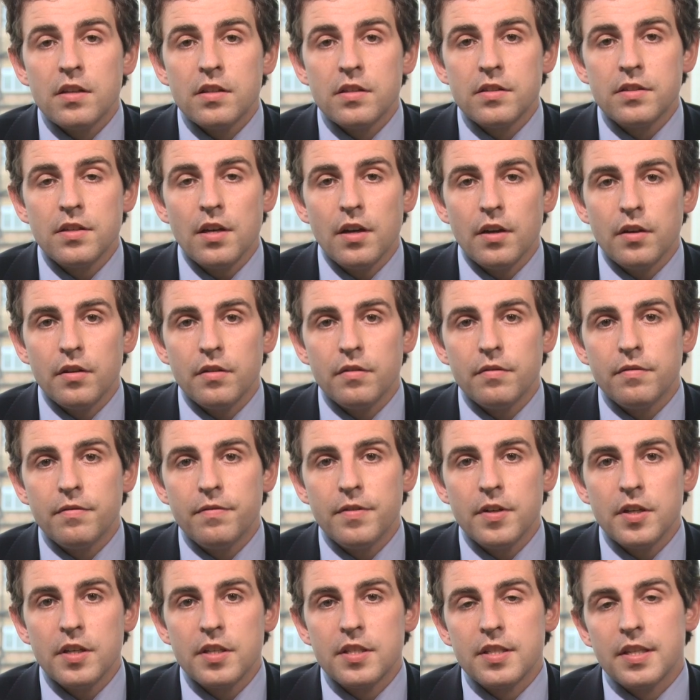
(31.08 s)
So,
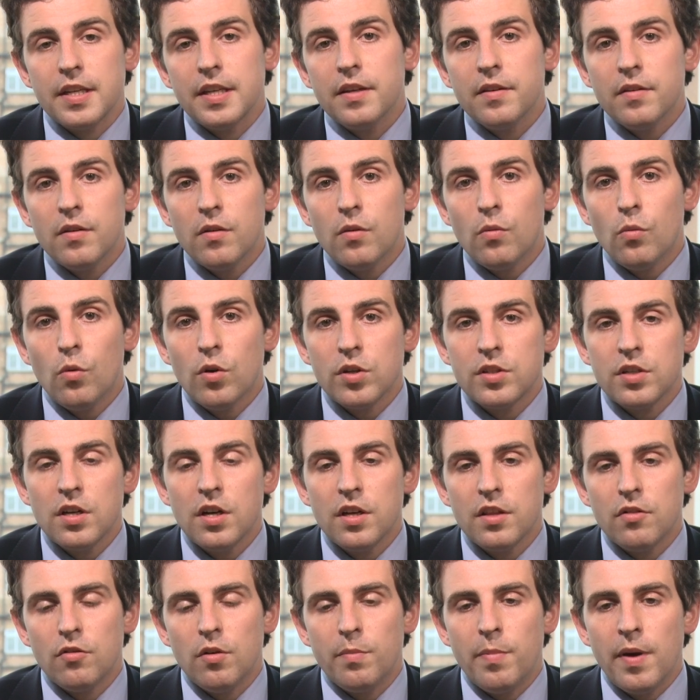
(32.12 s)
firstly, what
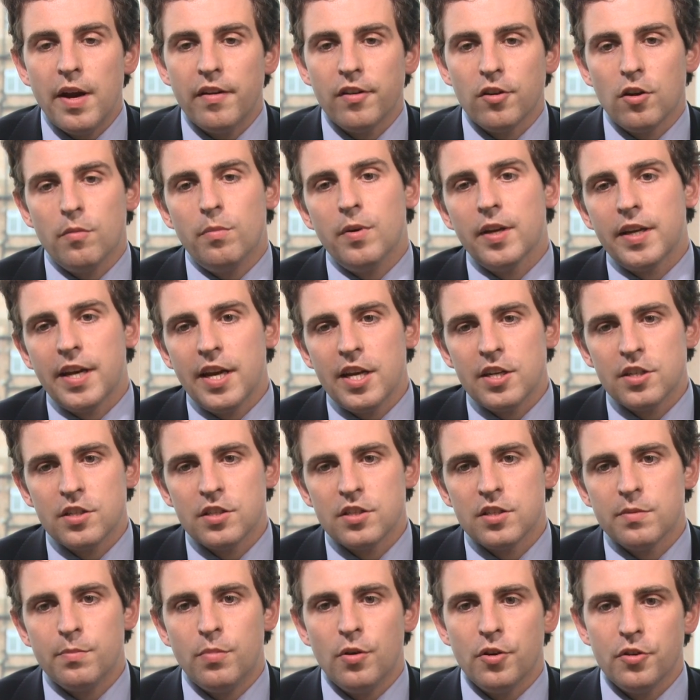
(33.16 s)
are the repairing
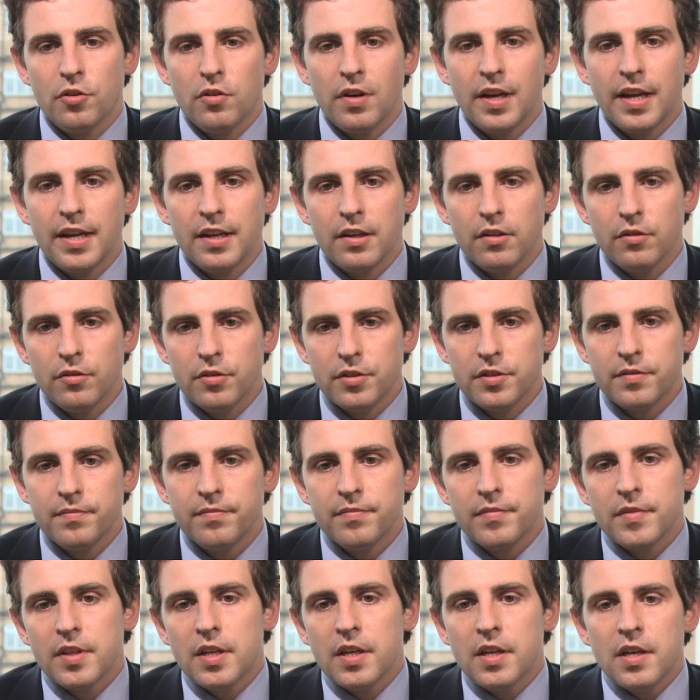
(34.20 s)
obligations upon your landlord?
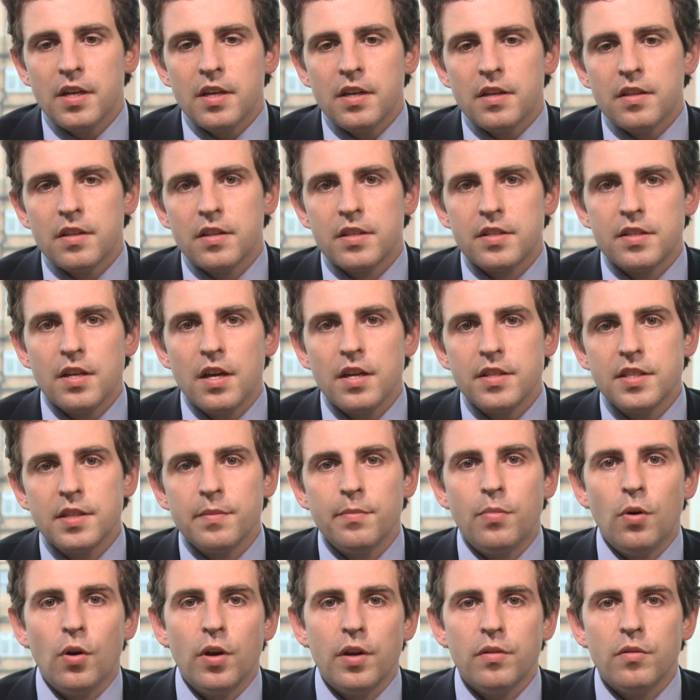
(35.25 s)
The
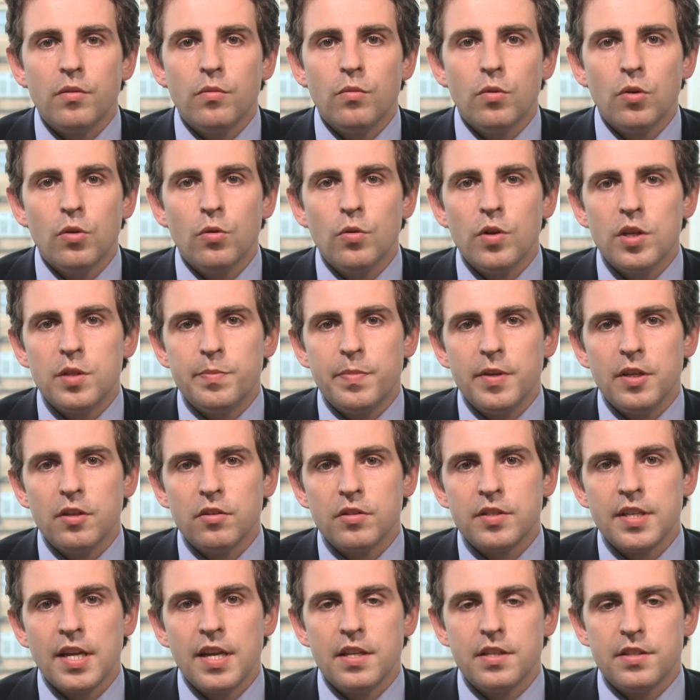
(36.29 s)
starting point will always be
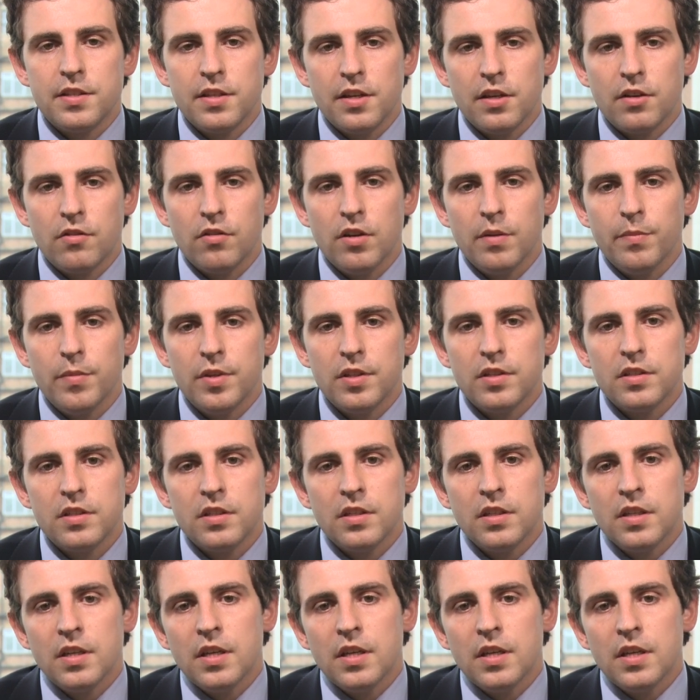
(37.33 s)
your tenancy agreement.